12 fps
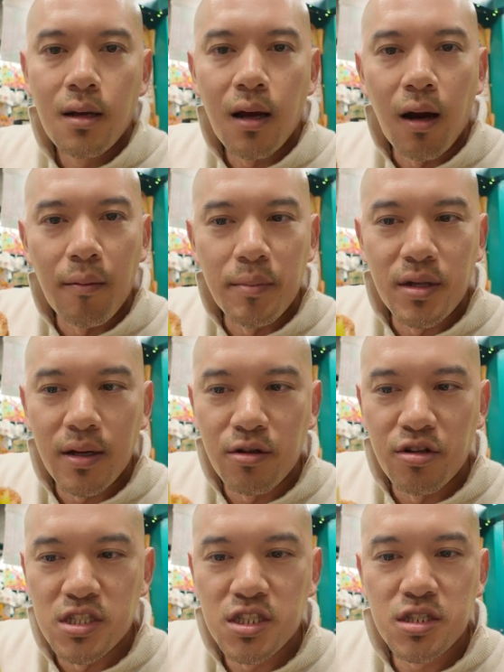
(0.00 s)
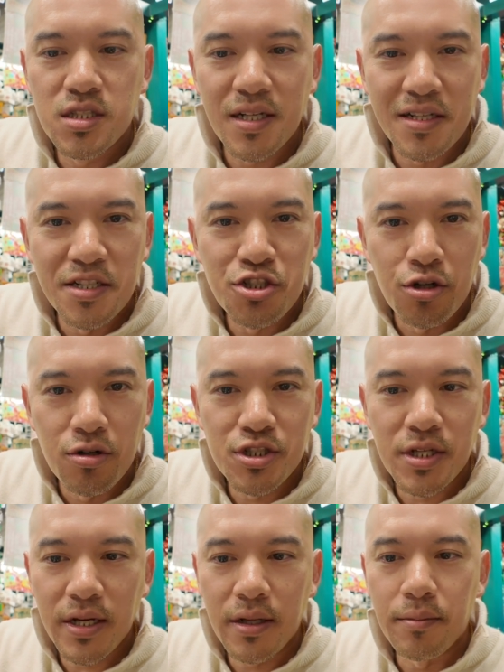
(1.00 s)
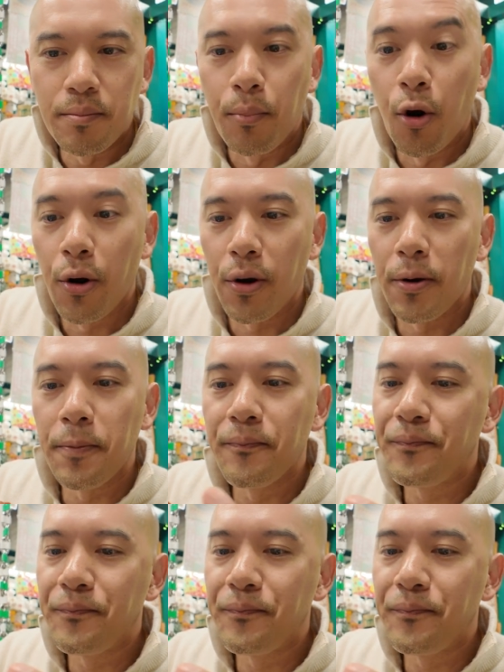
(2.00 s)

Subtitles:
Now I'm digging into the signature chicken burger.